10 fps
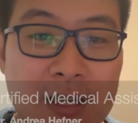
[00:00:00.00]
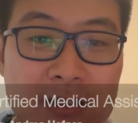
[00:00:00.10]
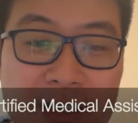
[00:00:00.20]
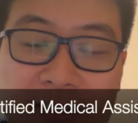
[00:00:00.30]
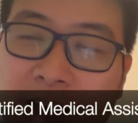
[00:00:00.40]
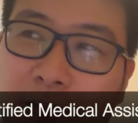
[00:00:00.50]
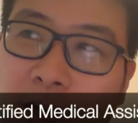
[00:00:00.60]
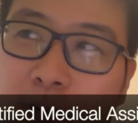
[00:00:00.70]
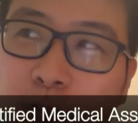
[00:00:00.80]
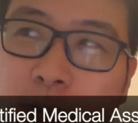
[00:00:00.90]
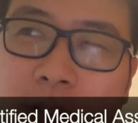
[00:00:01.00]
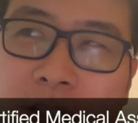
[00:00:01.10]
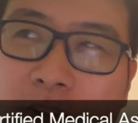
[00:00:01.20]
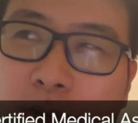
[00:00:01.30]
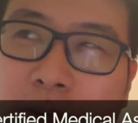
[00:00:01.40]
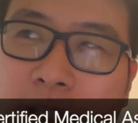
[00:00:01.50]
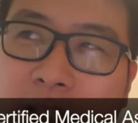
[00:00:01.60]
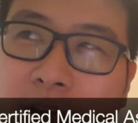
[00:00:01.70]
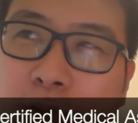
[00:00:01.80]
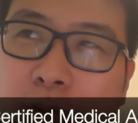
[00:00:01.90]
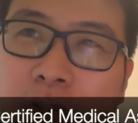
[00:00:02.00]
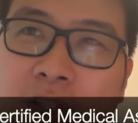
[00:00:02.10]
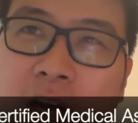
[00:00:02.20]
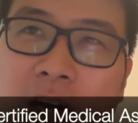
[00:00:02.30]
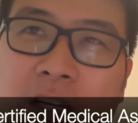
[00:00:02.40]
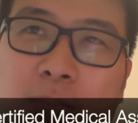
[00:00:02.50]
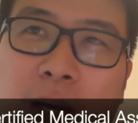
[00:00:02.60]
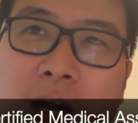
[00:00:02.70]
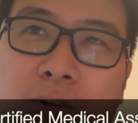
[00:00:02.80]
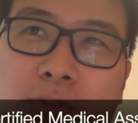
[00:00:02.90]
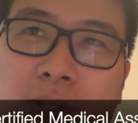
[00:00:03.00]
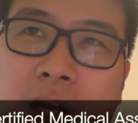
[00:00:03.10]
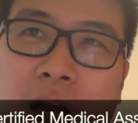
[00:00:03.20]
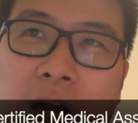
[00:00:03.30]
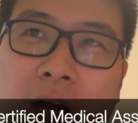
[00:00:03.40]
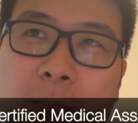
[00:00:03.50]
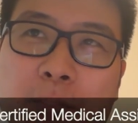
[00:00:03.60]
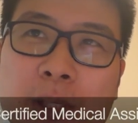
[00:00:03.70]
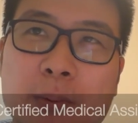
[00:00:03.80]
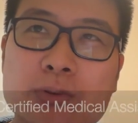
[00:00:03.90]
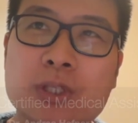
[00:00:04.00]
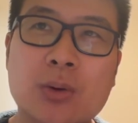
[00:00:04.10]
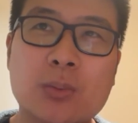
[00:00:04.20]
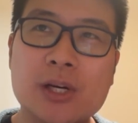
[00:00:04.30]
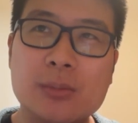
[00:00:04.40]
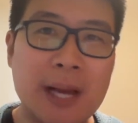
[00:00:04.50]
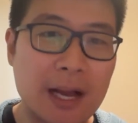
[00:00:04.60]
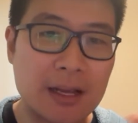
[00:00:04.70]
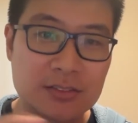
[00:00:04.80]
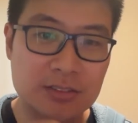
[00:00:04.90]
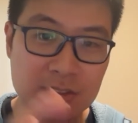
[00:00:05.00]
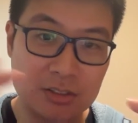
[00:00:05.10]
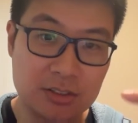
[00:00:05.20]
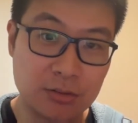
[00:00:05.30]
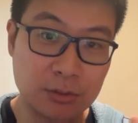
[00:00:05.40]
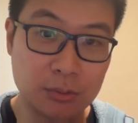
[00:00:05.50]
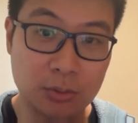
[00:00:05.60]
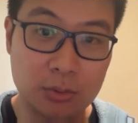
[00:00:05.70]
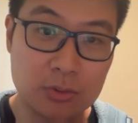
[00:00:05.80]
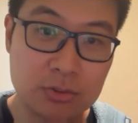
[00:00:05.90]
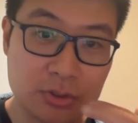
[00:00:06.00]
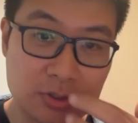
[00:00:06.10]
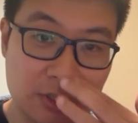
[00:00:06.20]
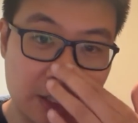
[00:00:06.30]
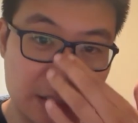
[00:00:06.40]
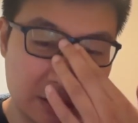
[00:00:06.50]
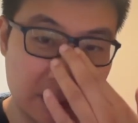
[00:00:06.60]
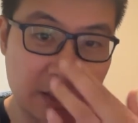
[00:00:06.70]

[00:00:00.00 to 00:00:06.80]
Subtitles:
Dr. Hefner, I was wondering a little bit if you could talk about people's career paths in these different roles, and